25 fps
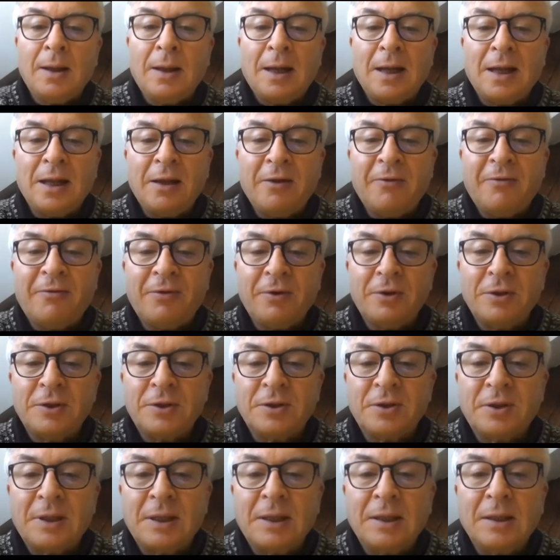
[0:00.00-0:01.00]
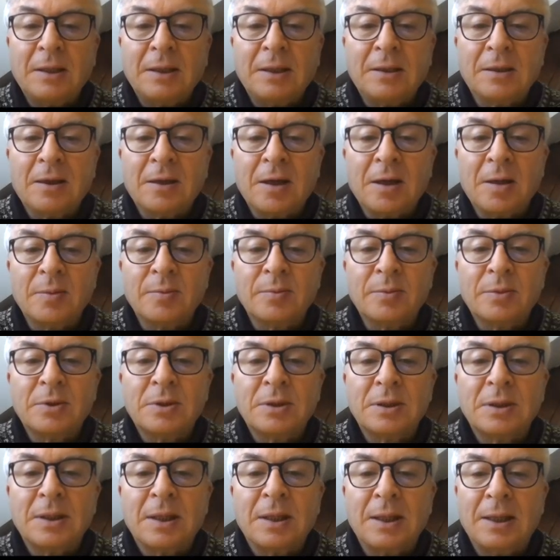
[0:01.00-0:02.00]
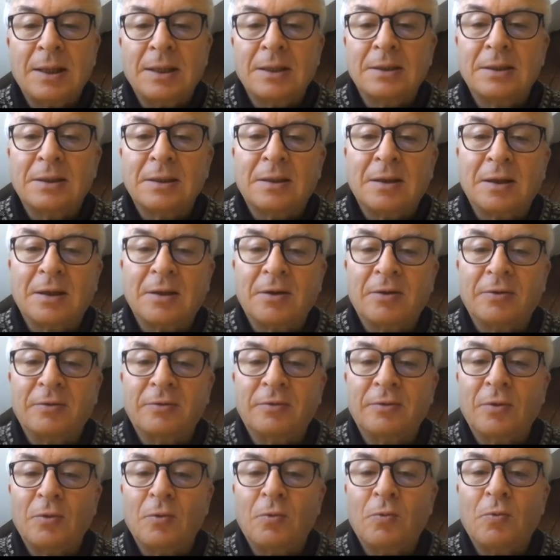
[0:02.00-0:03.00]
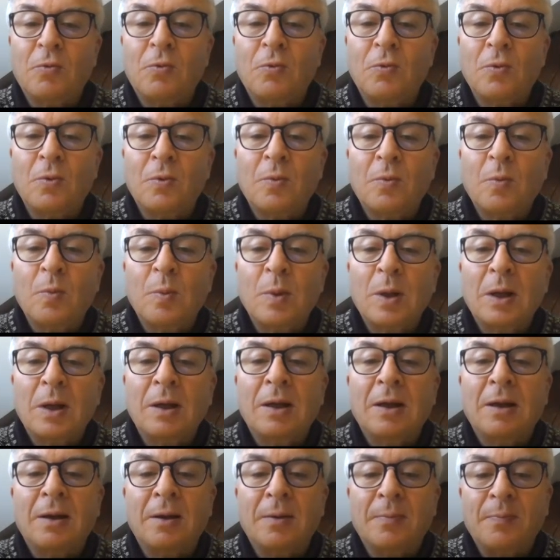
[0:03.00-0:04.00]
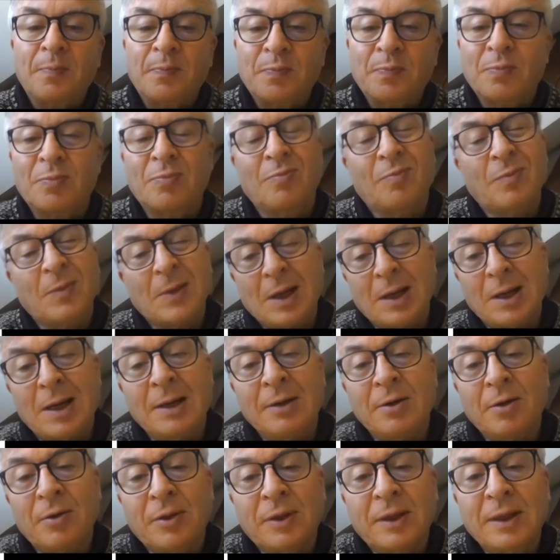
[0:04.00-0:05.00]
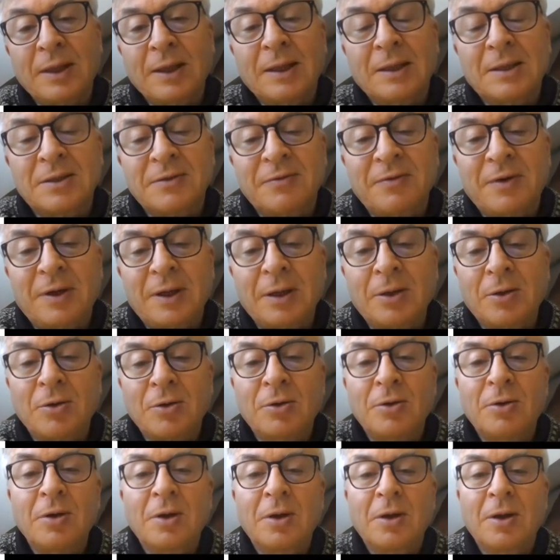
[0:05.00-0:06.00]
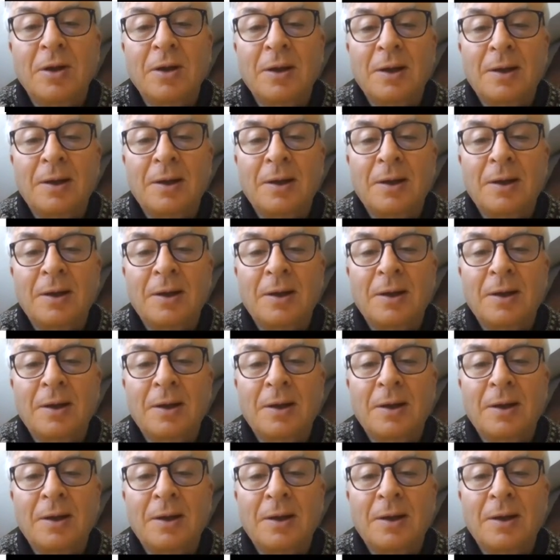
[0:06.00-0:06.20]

And the first thing that comes is a kind of, I don't think it's a very good